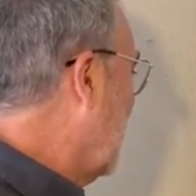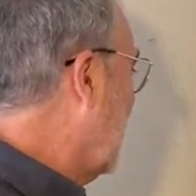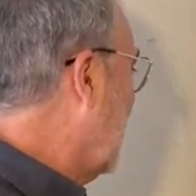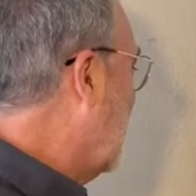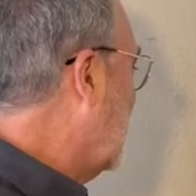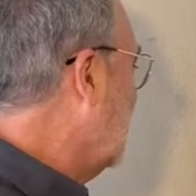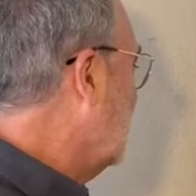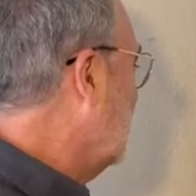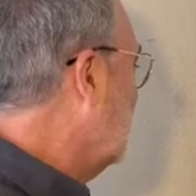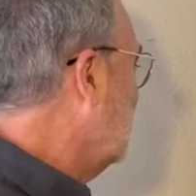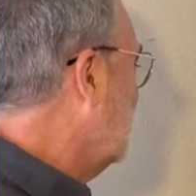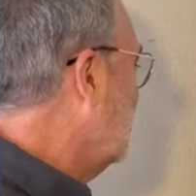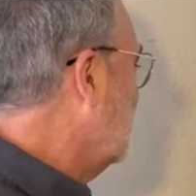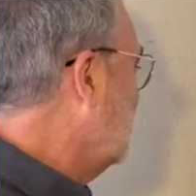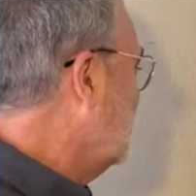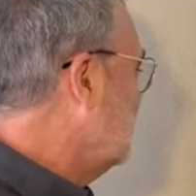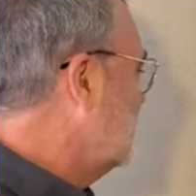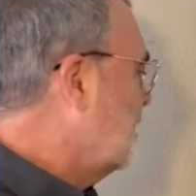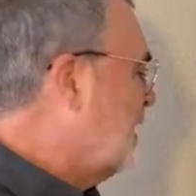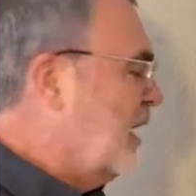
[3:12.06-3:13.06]
and it
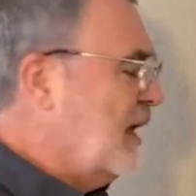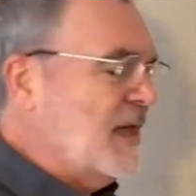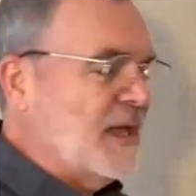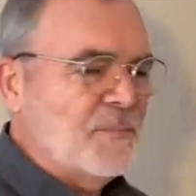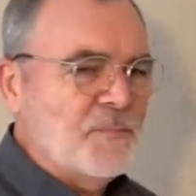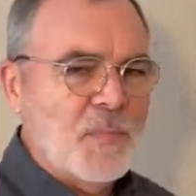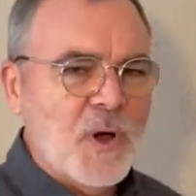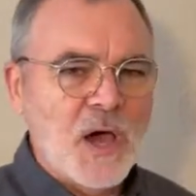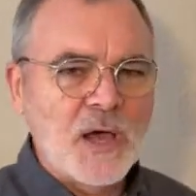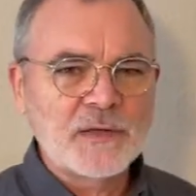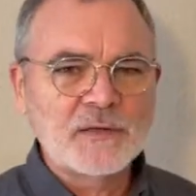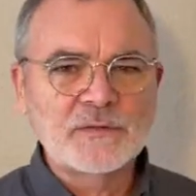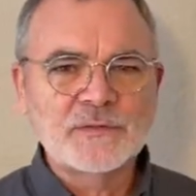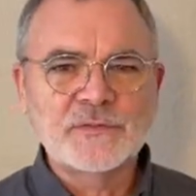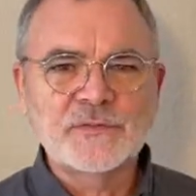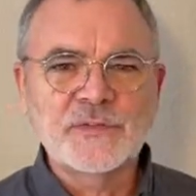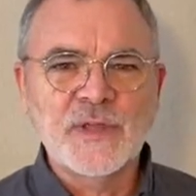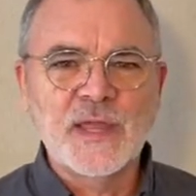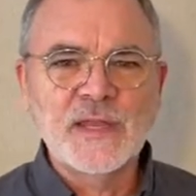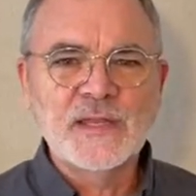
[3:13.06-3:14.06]
is a model
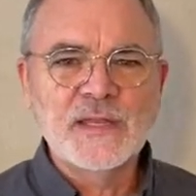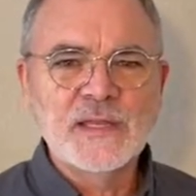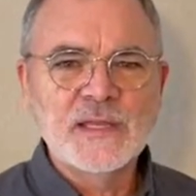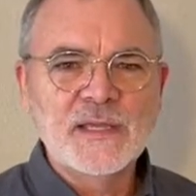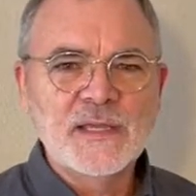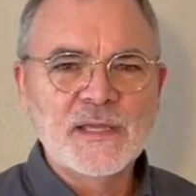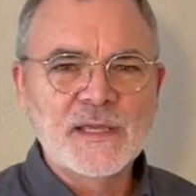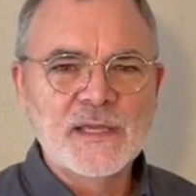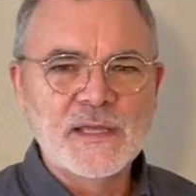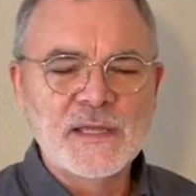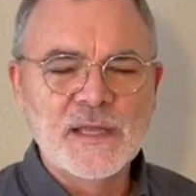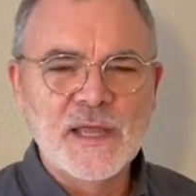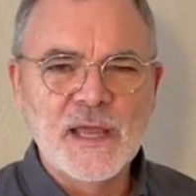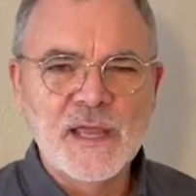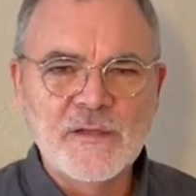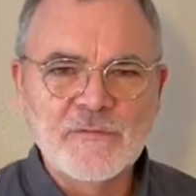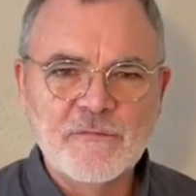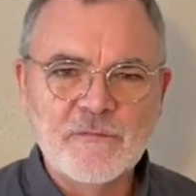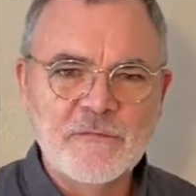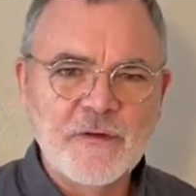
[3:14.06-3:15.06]
standing in
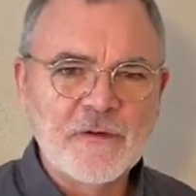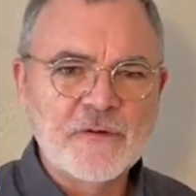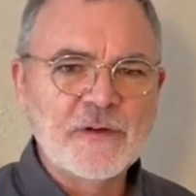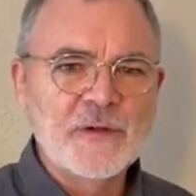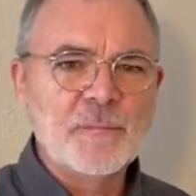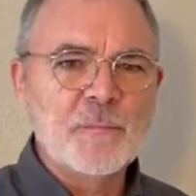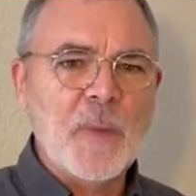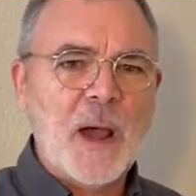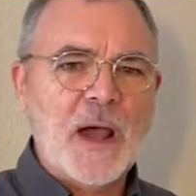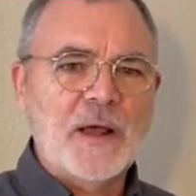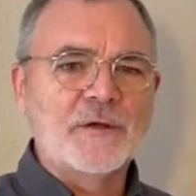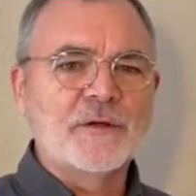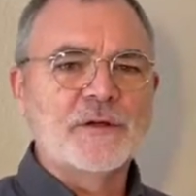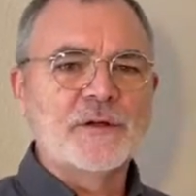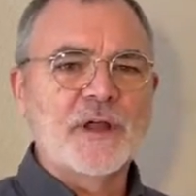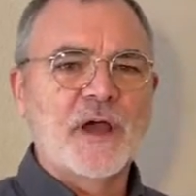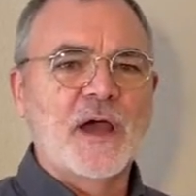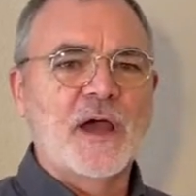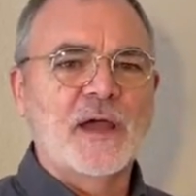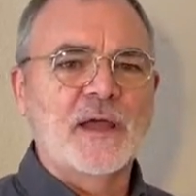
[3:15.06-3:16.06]
a very
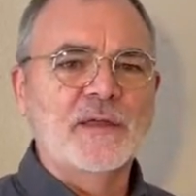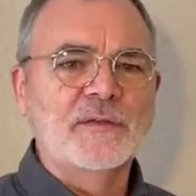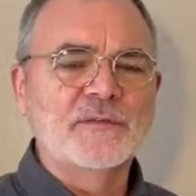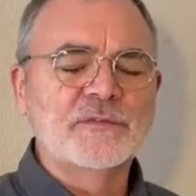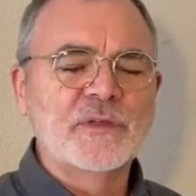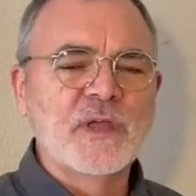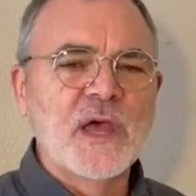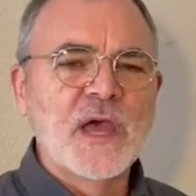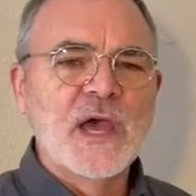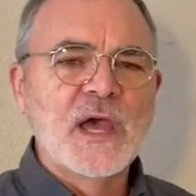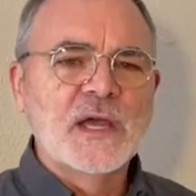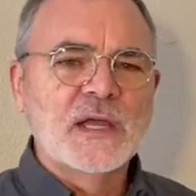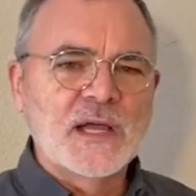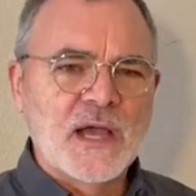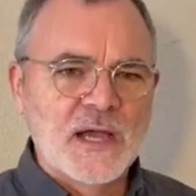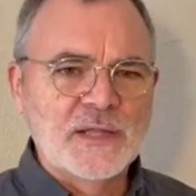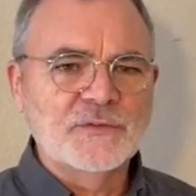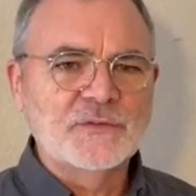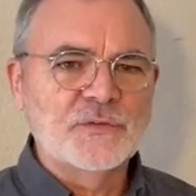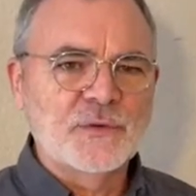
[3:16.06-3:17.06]
modernized
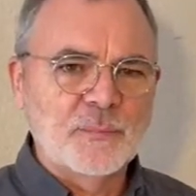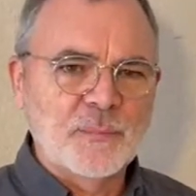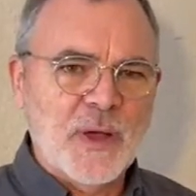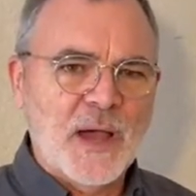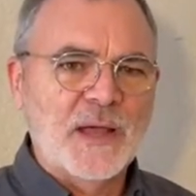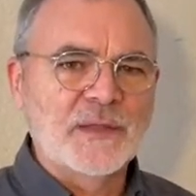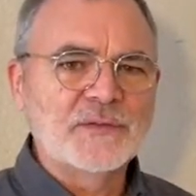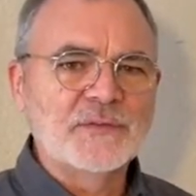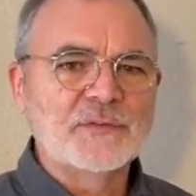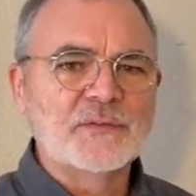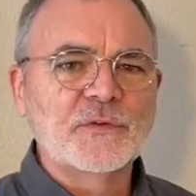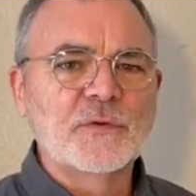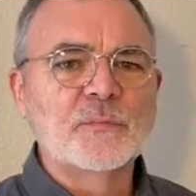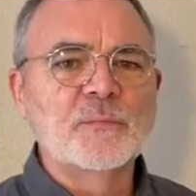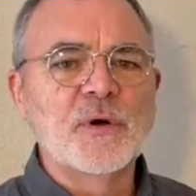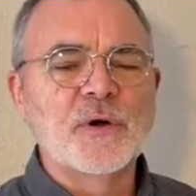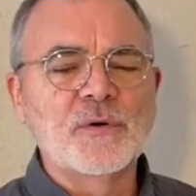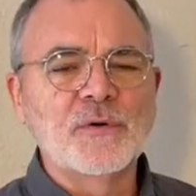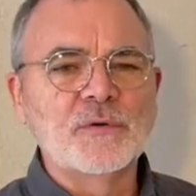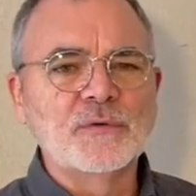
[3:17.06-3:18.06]
contrapposto
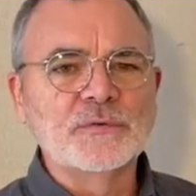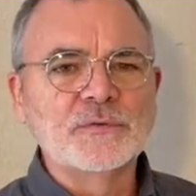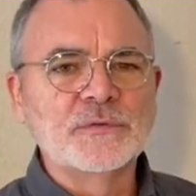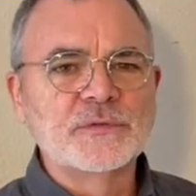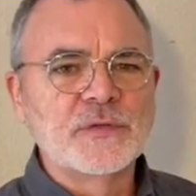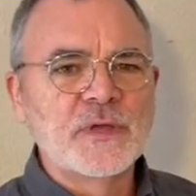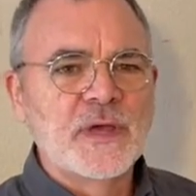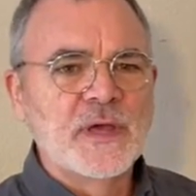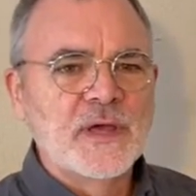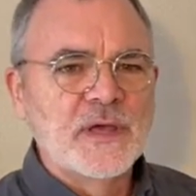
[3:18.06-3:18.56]
pose.